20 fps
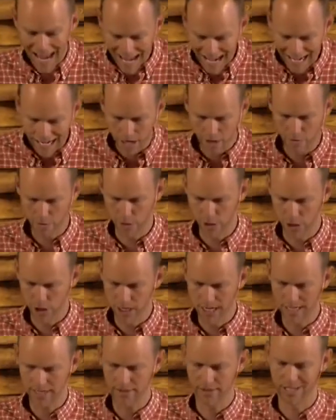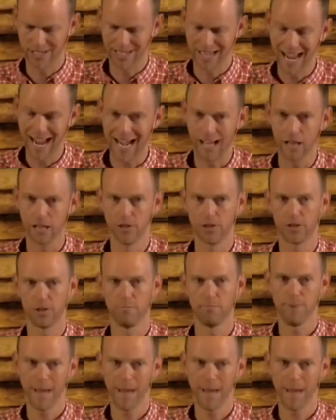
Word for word: and rejects the callous